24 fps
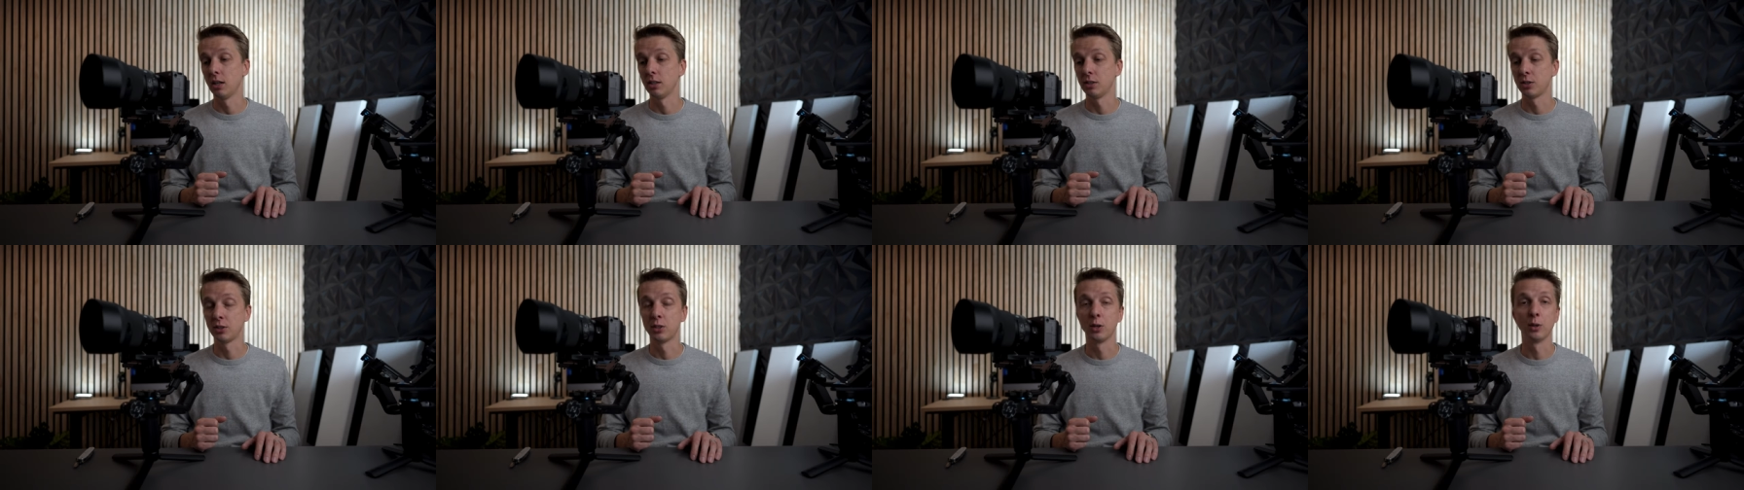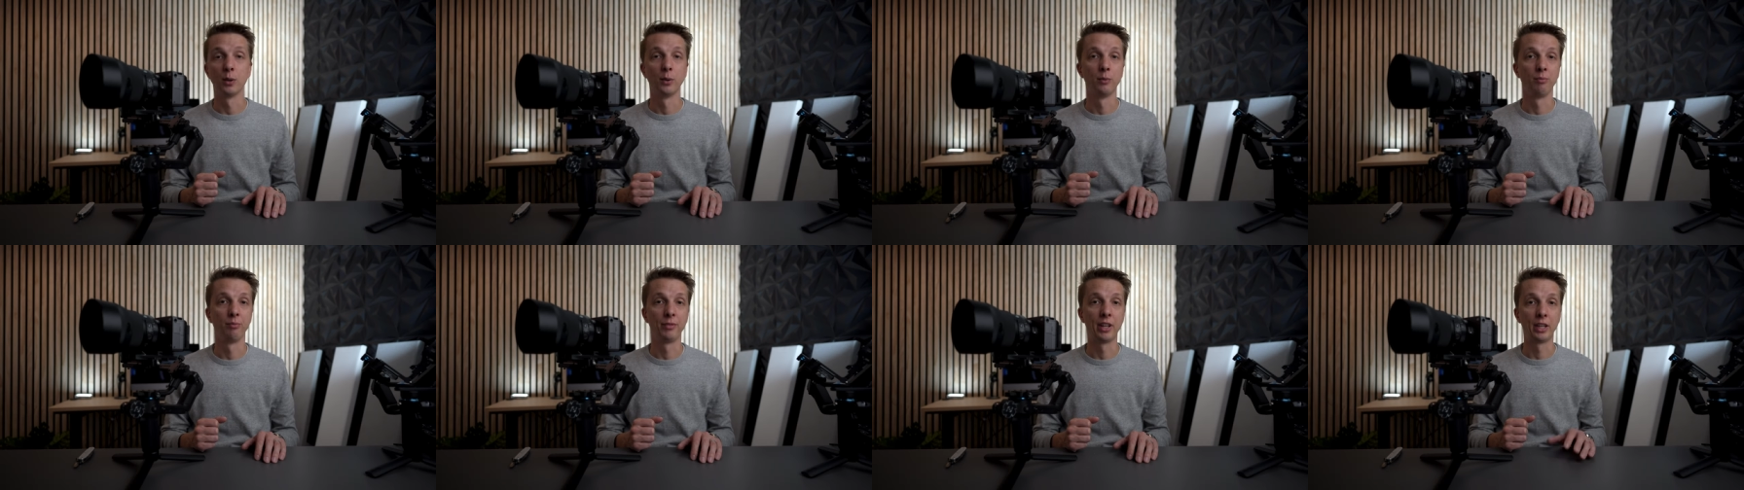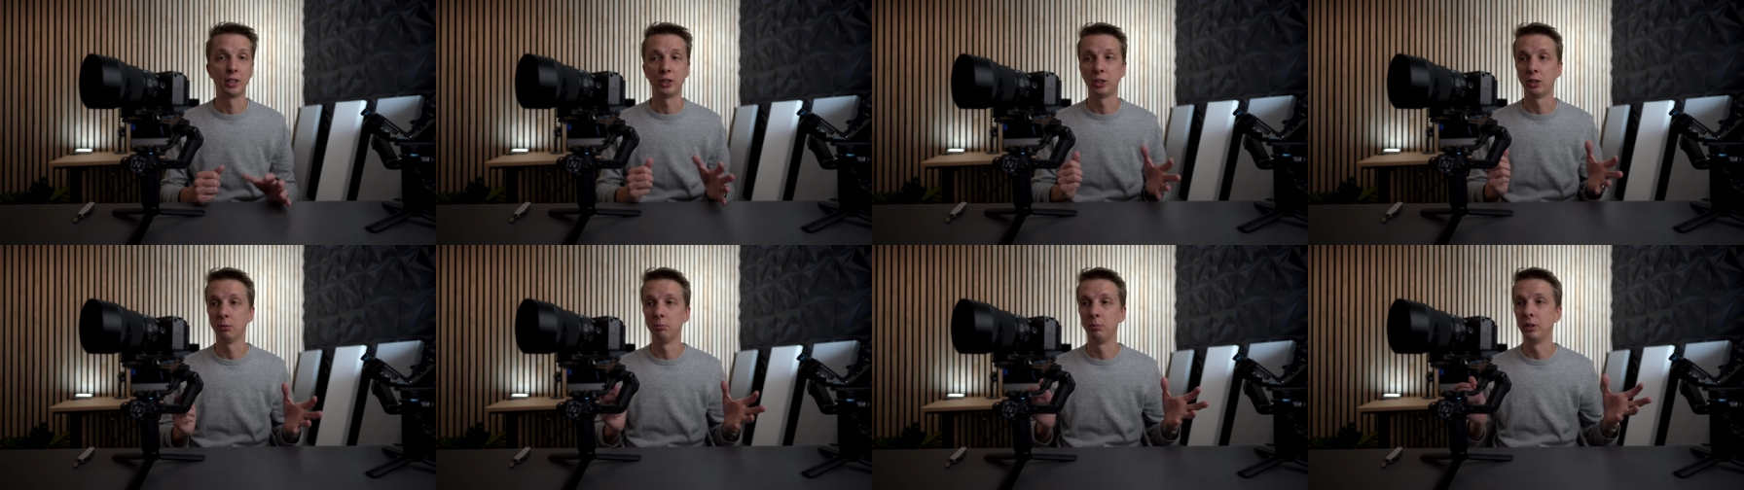so
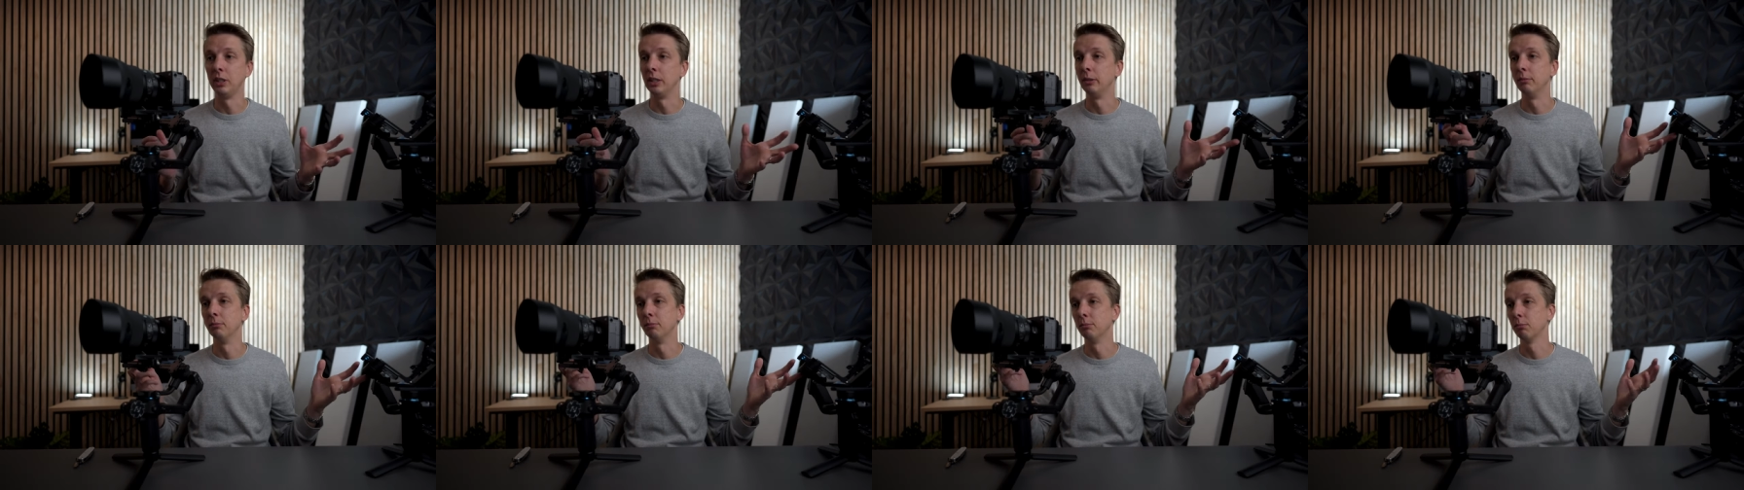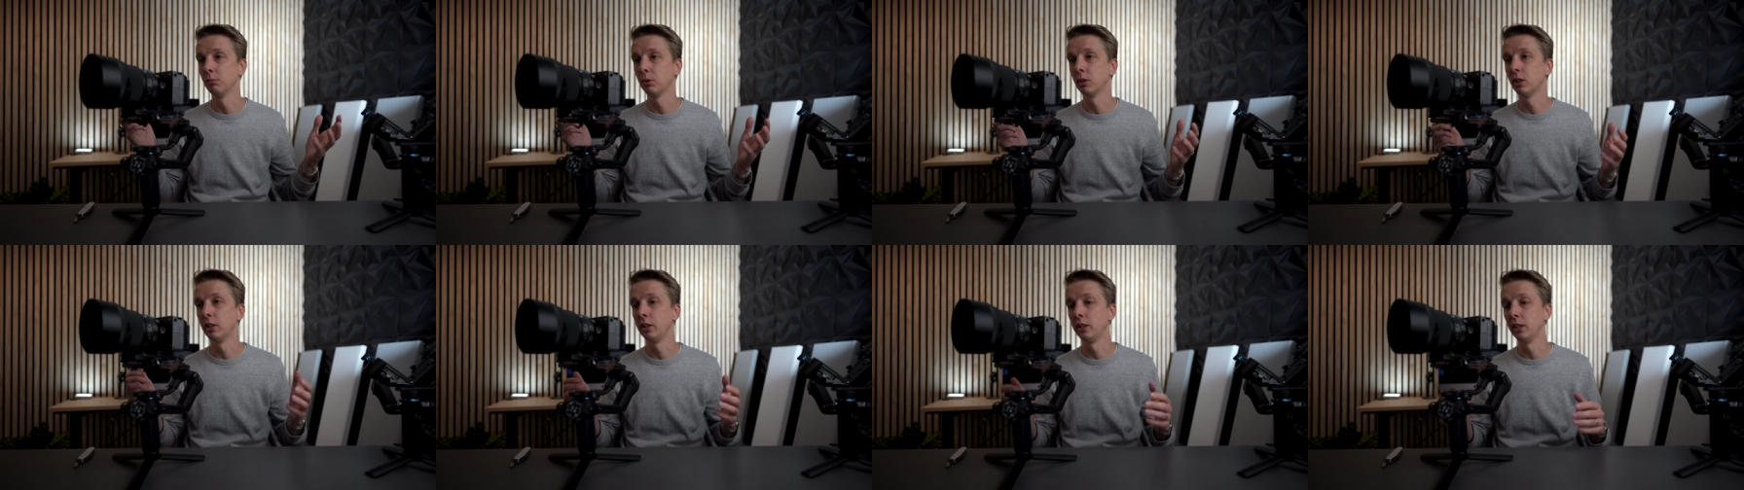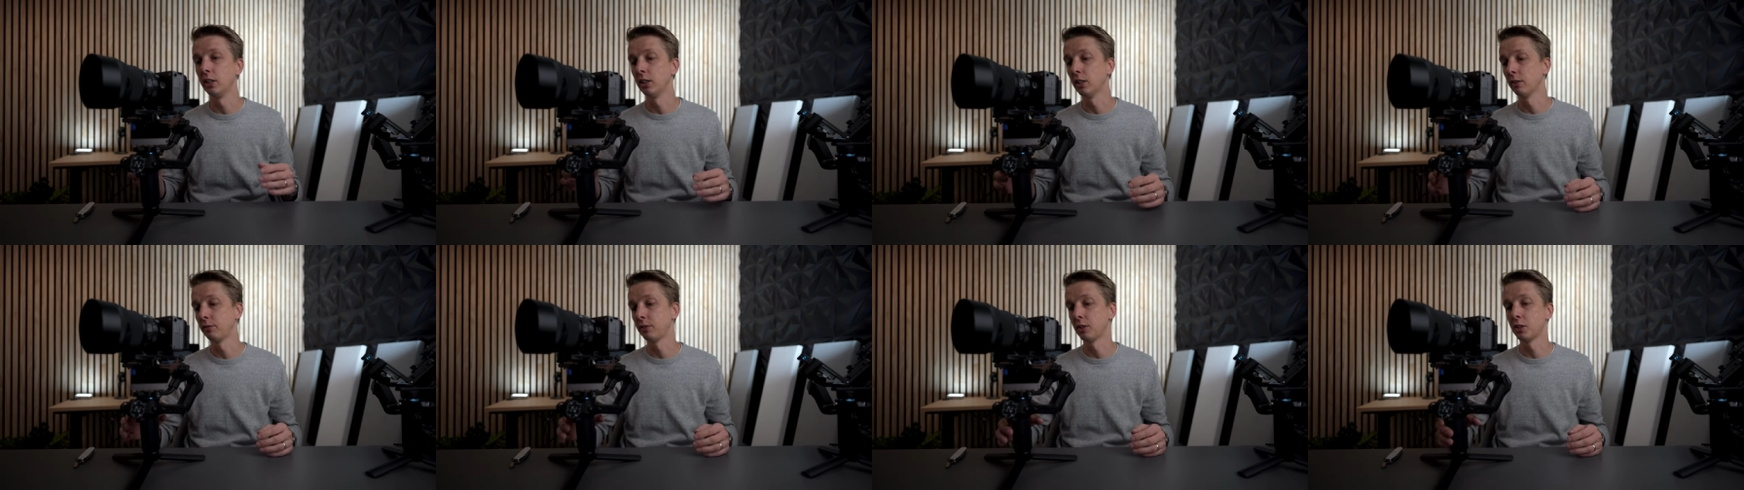that should be plenty enough